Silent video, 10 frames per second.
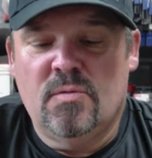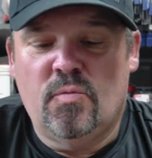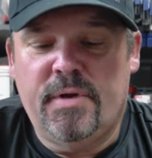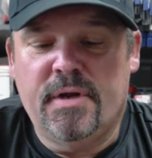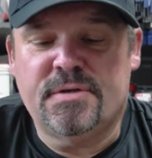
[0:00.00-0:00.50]

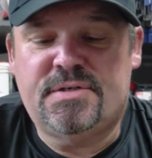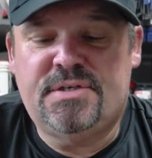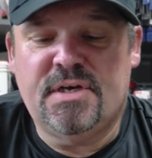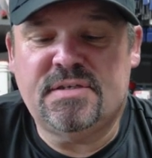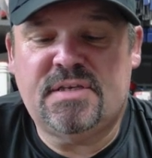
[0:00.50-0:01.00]
we are
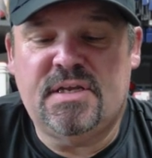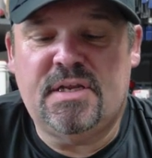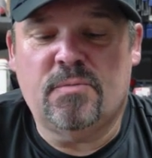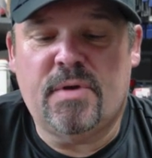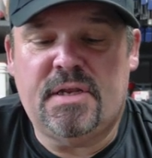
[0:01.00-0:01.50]
just
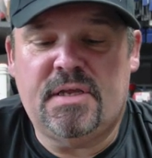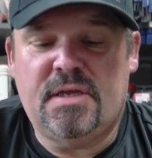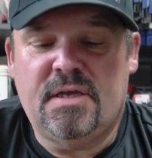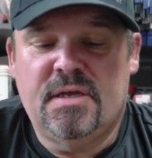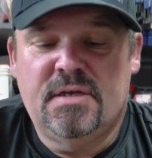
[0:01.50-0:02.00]
getting
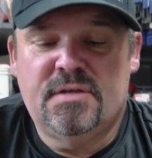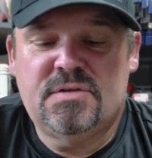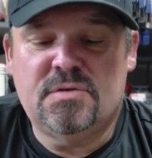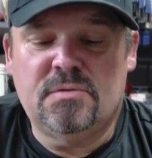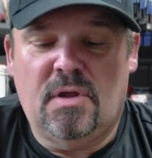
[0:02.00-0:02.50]
ready
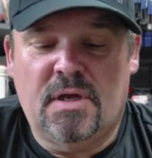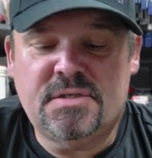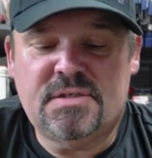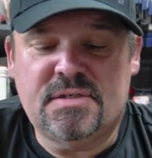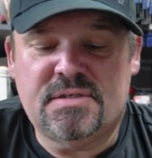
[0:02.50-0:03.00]
to
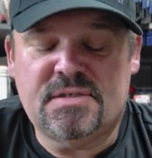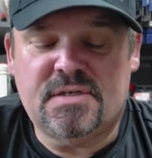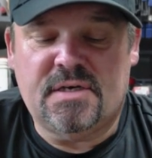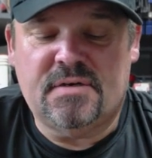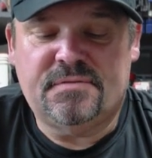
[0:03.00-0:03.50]
launch this
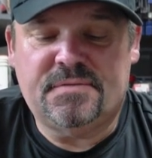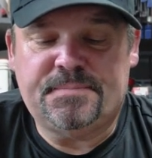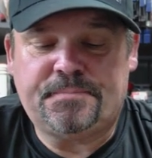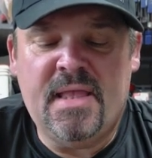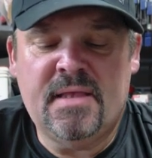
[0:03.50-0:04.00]
stuff
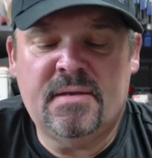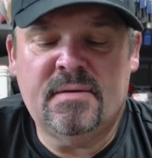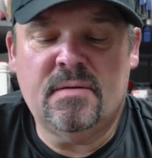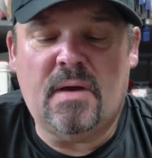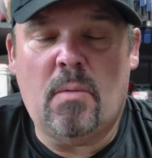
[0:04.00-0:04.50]

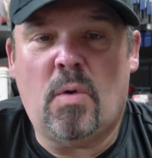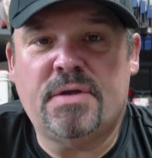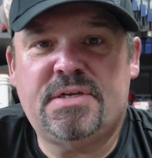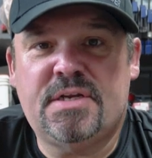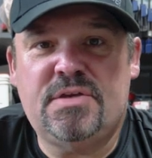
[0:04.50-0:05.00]
and I
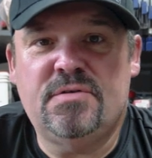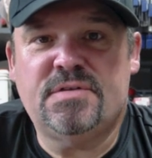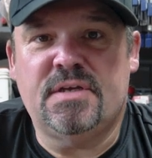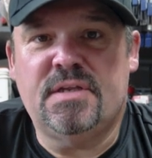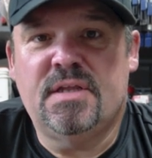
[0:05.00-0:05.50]
want you to
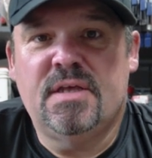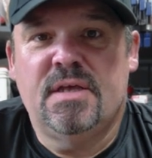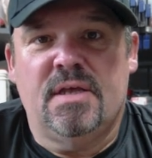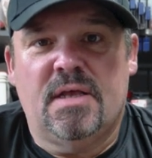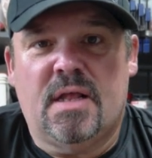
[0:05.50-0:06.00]
use it.
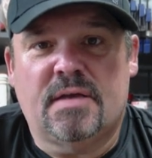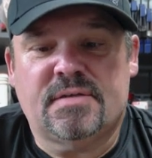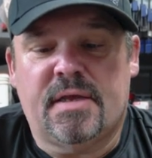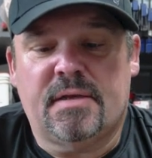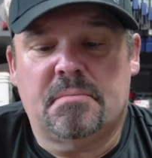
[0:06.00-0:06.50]
I
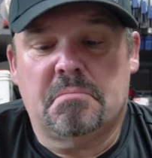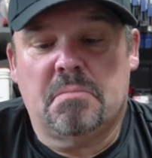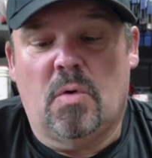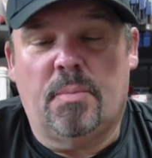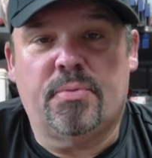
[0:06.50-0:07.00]
was like,
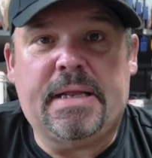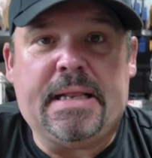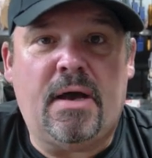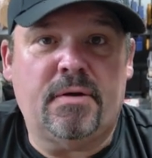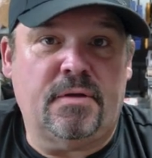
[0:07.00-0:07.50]
Well, bring
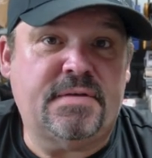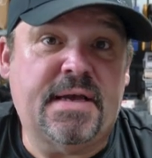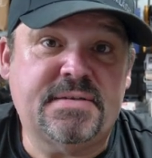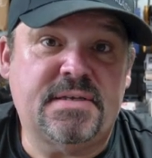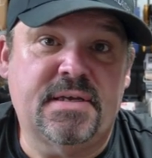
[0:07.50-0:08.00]
it out and I'll
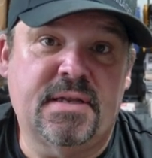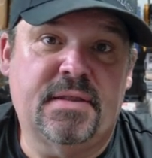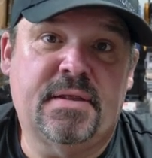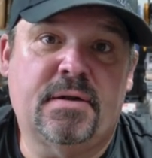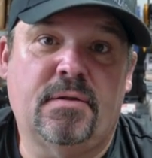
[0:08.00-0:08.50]
test it
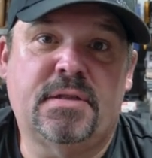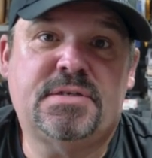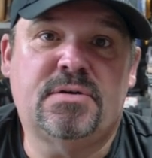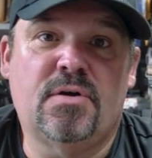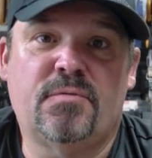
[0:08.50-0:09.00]
and then I'll
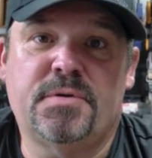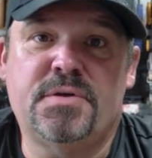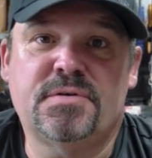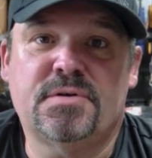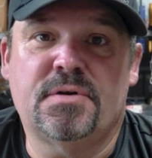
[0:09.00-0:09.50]
let you know if we'll
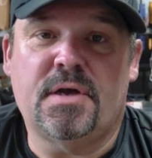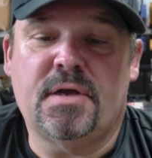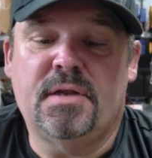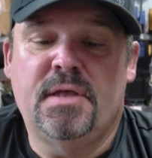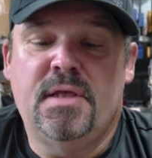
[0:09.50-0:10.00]
use it or
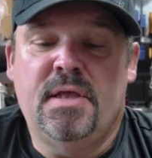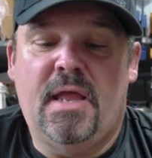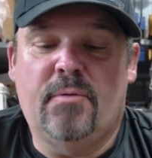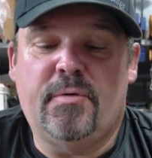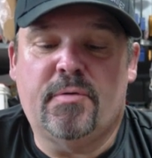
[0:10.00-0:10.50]
not.
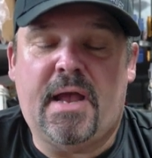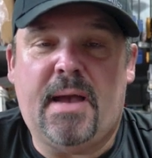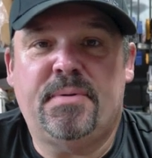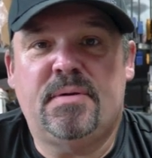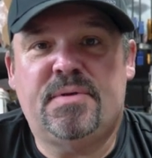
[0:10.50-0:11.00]
And we were
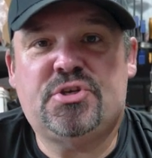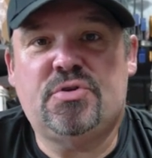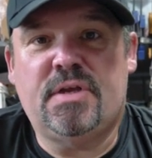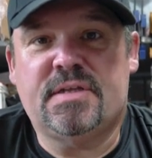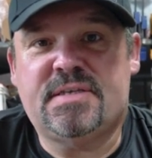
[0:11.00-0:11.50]
happened to be
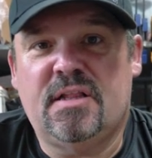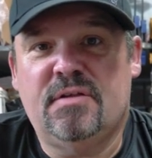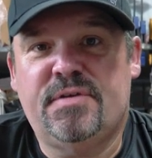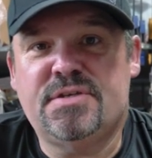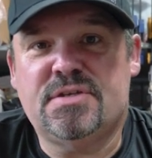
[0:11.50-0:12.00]
shooting a
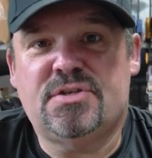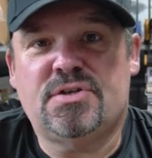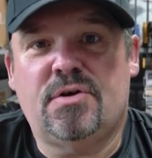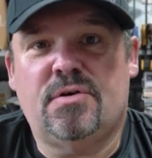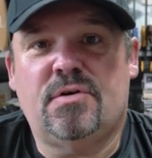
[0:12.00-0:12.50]
television
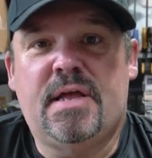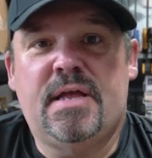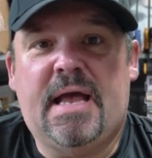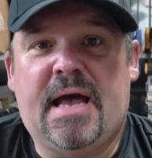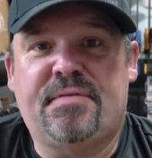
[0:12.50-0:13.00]
show
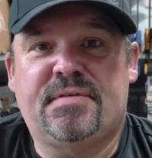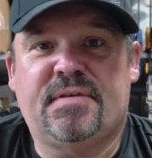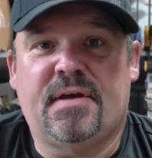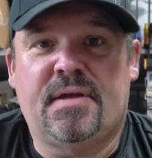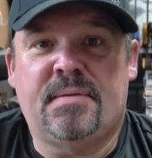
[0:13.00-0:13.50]
at the
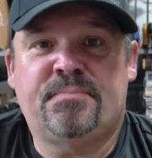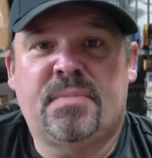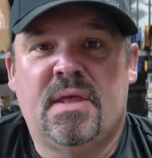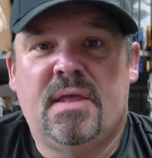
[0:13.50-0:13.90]
time.